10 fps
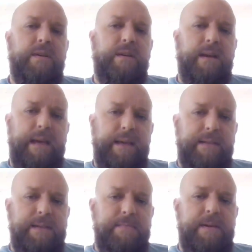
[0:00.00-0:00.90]

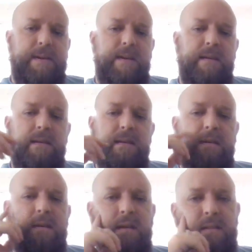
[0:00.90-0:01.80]
ATP
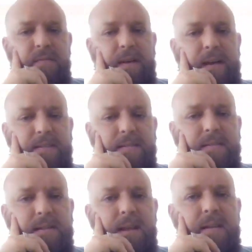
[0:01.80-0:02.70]
in the fasted
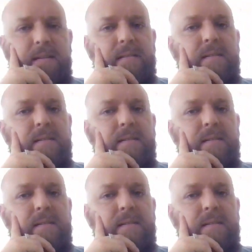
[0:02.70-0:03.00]
state.